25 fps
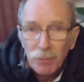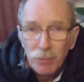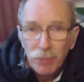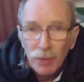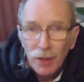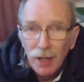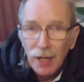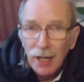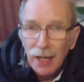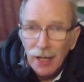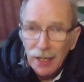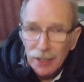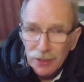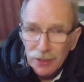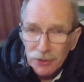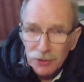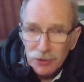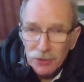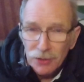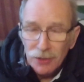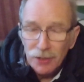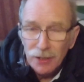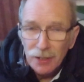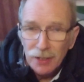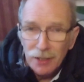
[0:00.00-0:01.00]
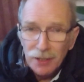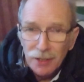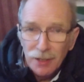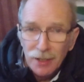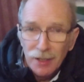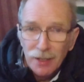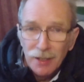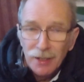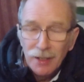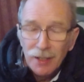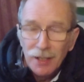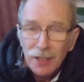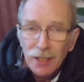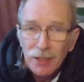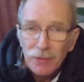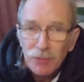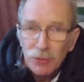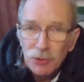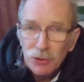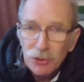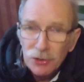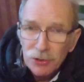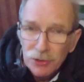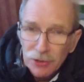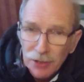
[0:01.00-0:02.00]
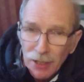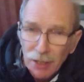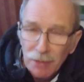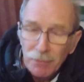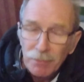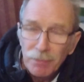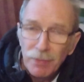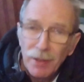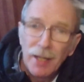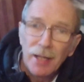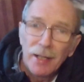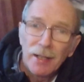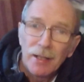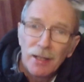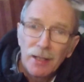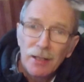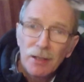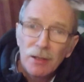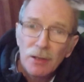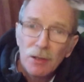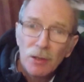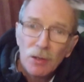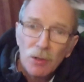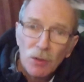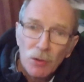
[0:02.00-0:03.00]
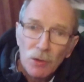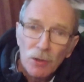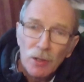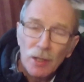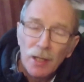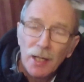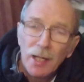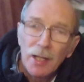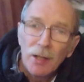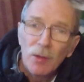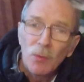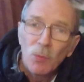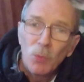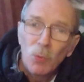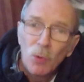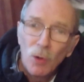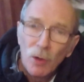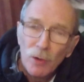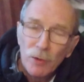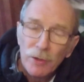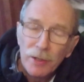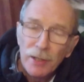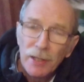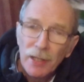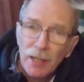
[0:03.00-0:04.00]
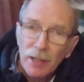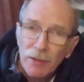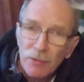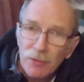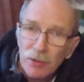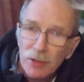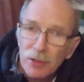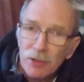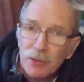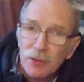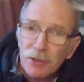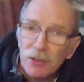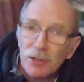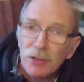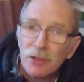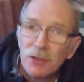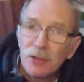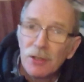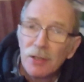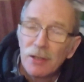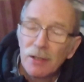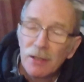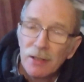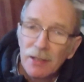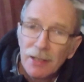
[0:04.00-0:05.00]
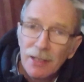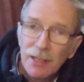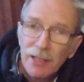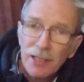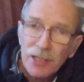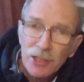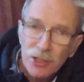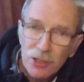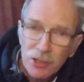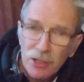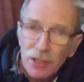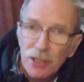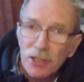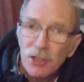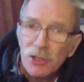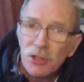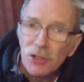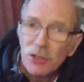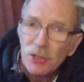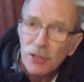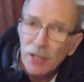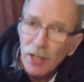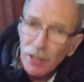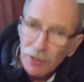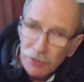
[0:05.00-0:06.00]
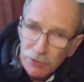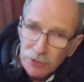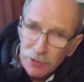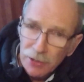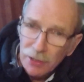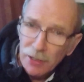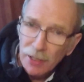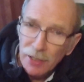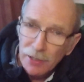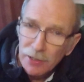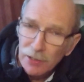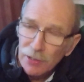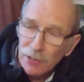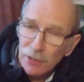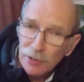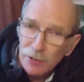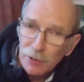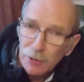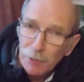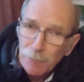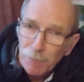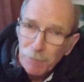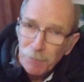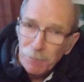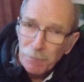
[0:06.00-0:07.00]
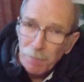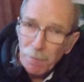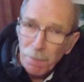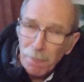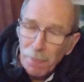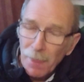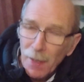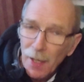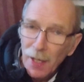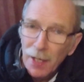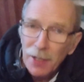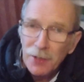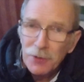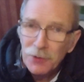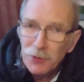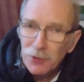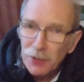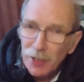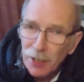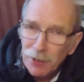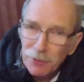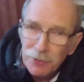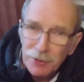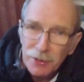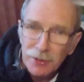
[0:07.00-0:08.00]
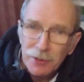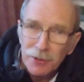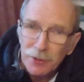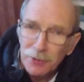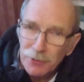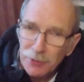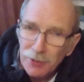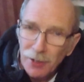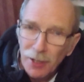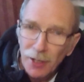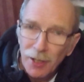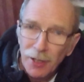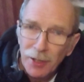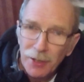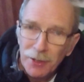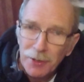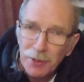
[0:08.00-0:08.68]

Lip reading: But actually, if you step back and look at what the evidence is literally shouting at us, it's shouting design.